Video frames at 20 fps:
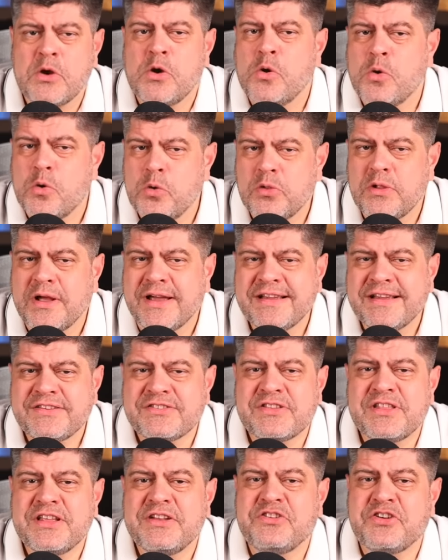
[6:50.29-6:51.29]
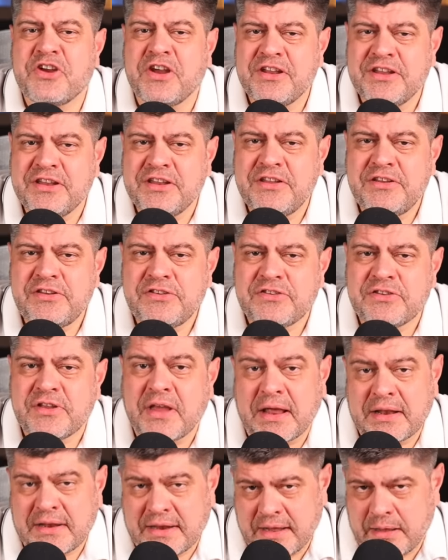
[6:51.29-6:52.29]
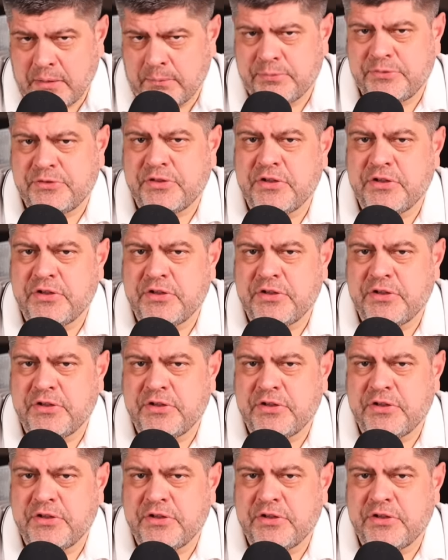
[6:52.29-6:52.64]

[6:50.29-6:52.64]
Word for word: who likes the Chinese and helps